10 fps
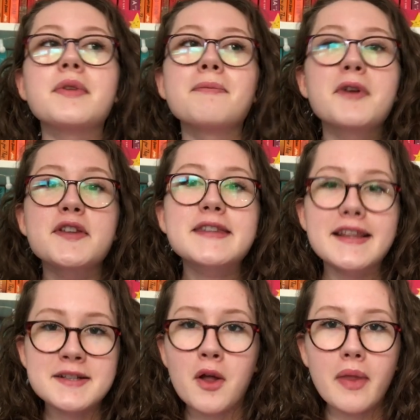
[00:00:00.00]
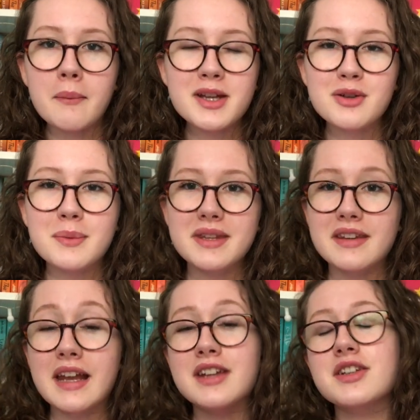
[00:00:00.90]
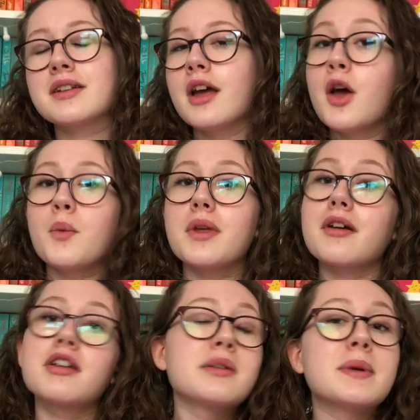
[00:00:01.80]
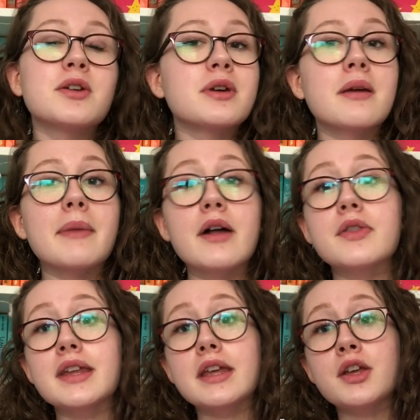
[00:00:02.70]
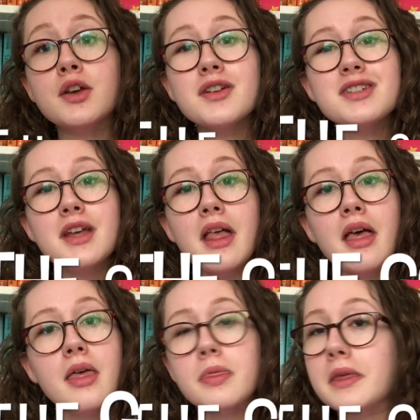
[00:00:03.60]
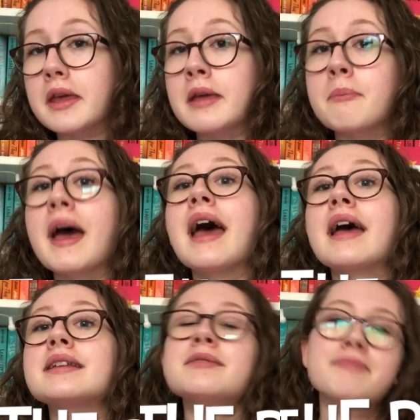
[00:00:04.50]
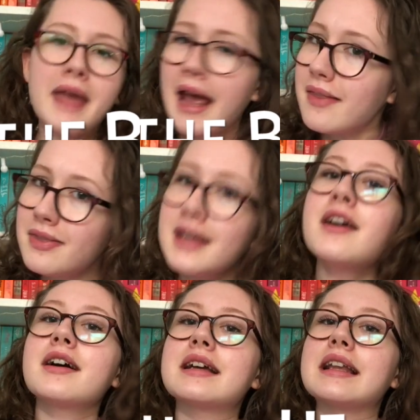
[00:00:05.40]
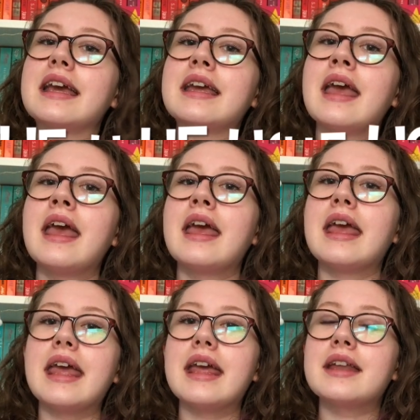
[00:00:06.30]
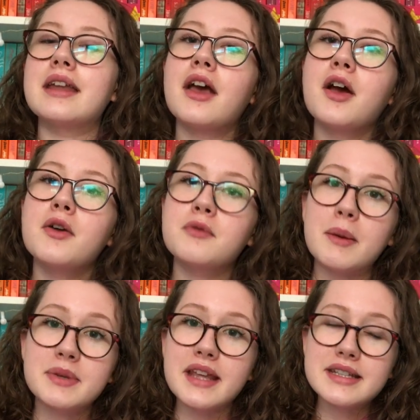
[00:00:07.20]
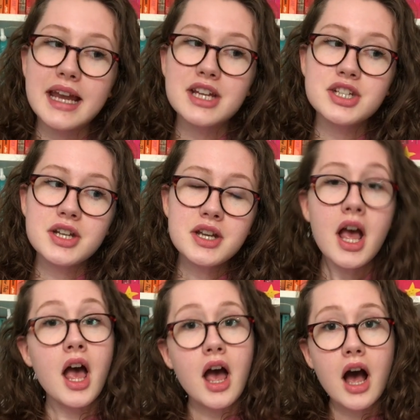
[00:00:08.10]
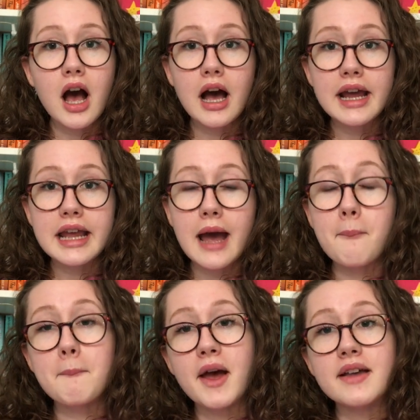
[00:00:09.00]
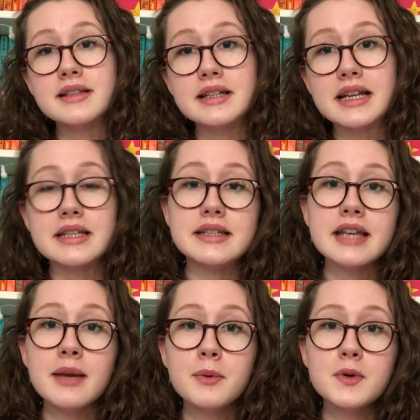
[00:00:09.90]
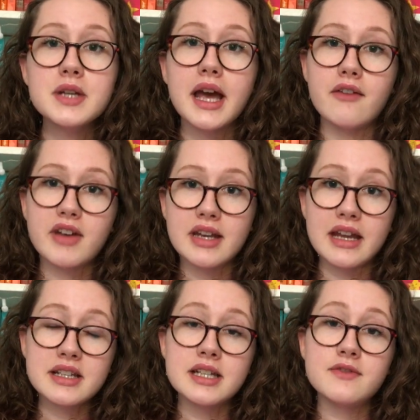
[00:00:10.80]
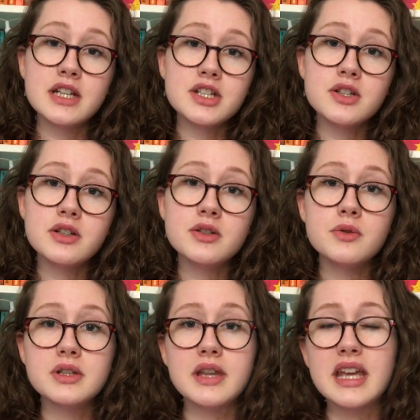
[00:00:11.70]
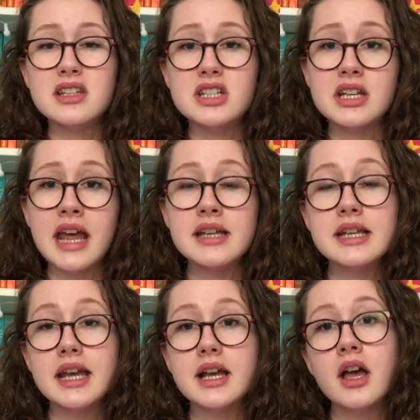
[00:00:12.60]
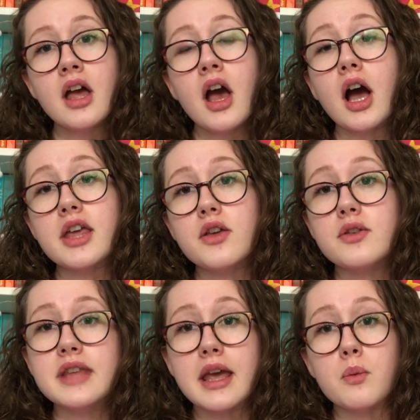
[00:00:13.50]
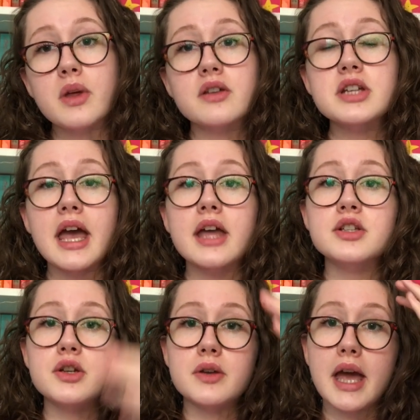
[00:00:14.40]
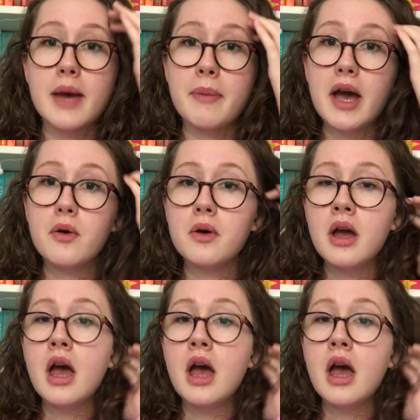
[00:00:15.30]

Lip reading: because there's not that much representation, we are going to be talking about the good, the bad and the ugly in representation. I am personally disabled. I have connective tissue disorder that is genetic. I use a wheelchair to get about.